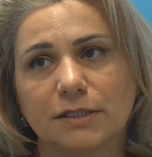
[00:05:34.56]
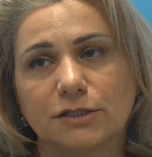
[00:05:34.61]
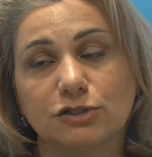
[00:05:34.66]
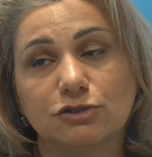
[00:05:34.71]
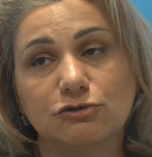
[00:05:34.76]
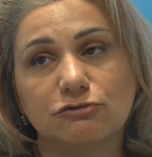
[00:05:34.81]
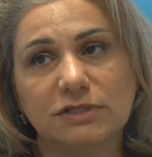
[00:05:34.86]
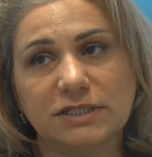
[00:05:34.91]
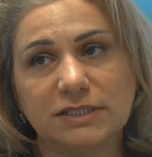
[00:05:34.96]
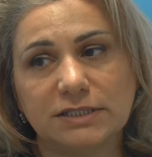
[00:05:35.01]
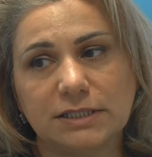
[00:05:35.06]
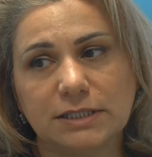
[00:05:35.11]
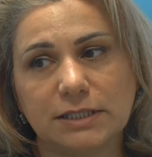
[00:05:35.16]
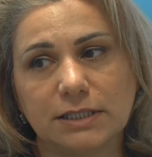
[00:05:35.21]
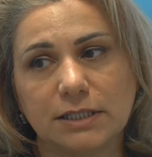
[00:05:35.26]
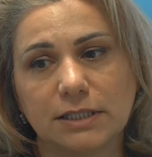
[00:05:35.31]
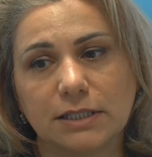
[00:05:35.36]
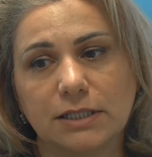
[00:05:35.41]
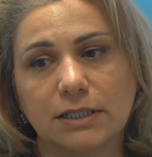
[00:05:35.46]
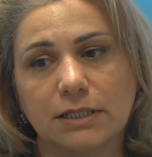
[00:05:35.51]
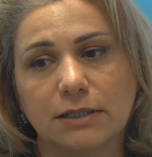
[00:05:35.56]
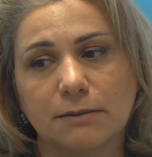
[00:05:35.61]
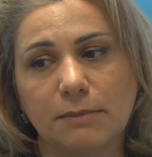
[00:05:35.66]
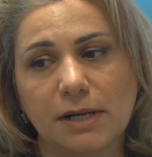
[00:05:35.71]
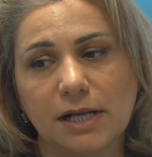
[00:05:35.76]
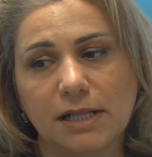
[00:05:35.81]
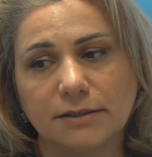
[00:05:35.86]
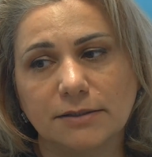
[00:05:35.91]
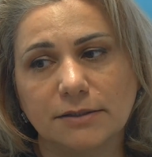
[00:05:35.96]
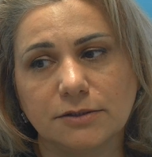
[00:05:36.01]
treating
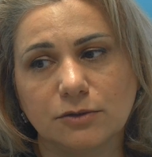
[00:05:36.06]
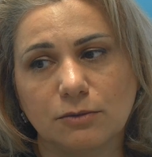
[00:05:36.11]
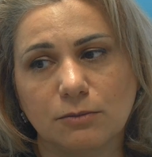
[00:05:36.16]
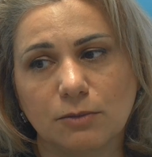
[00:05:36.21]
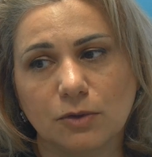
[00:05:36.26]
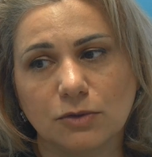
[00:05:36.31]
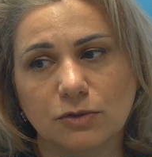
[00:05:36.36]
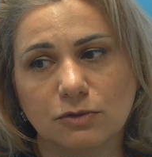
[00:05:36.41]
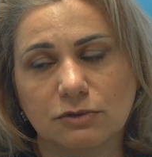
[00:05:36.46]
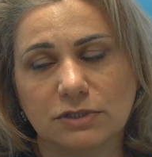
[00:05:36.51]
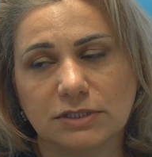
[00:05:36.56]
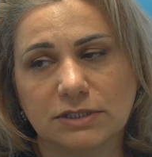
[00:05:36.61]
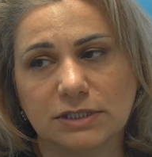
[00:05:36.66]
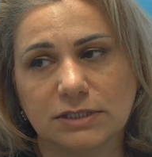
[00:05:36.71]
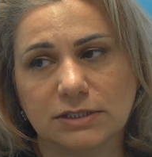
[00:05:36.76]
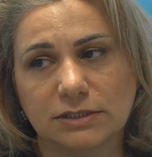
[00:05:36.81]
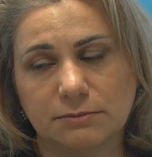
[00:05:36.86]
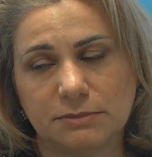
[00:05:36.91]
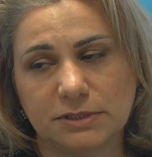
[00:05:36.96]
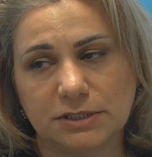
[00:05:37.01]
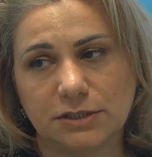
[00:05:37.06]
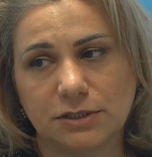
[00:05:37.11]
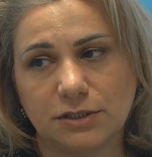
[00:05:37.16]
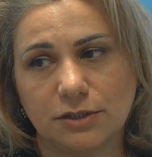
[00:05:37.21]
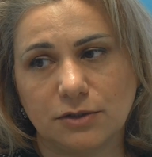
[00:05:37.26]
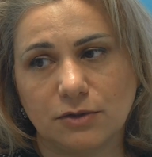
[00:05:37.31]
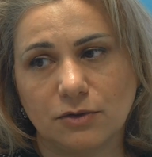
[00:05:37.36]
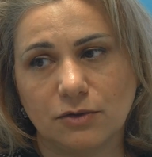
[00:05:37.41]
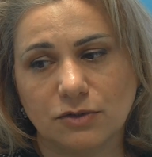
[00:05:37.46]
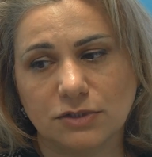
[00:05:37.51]
mild to moderate
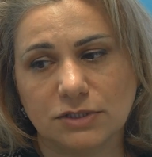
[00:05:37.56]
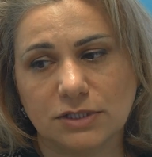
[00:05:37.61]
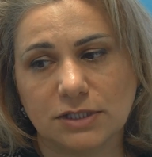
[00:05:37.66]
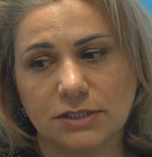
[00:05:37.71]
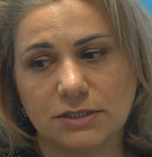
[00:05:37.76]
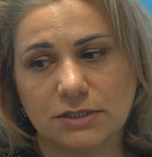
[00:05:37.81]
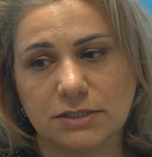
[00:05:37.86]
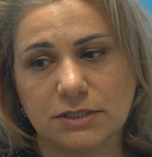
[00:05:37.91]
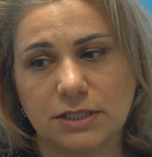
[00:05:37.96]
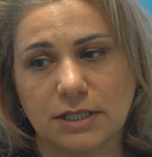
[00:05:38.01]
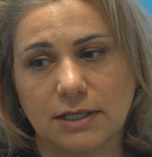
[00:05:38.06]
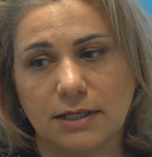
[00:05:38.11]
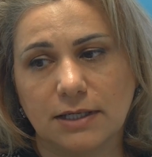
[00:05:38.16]
endometriosis